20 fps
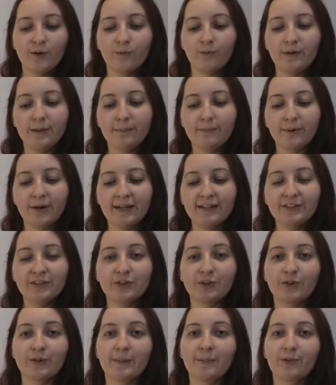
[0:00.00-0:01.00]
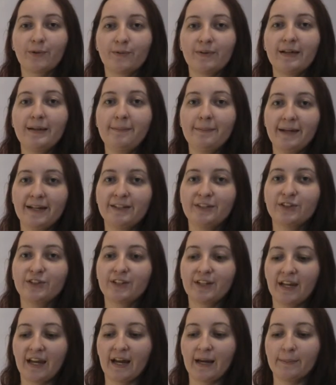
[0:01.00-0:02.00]
we brainstormed 3 major
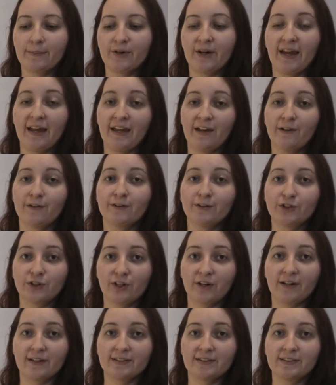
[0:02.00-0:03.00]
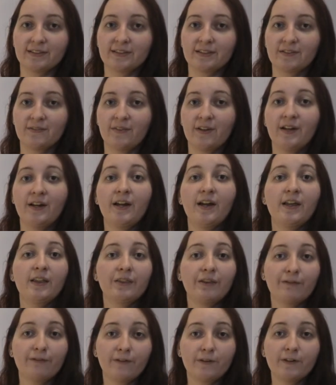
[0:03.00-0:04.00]
camera angle shots.
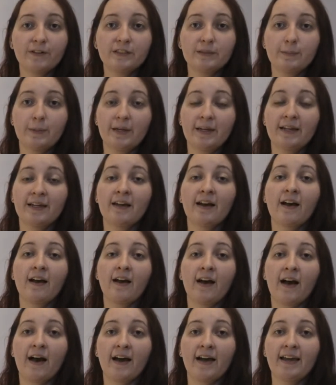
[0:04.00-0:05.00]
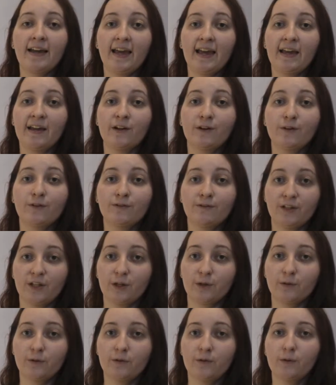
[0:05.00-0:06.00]
The first being high angle
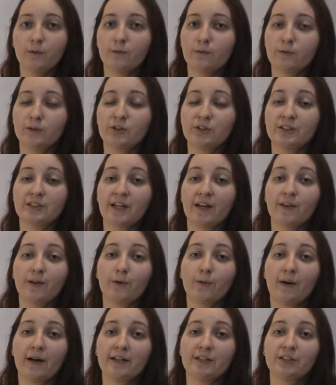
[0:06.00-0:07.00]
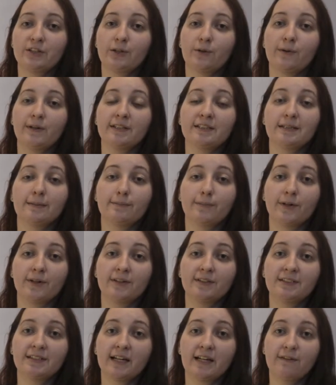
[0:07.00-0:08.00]
view, which is otherwise known as a
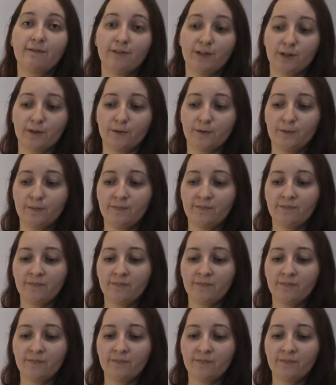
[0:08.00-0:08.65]
bird's eye view,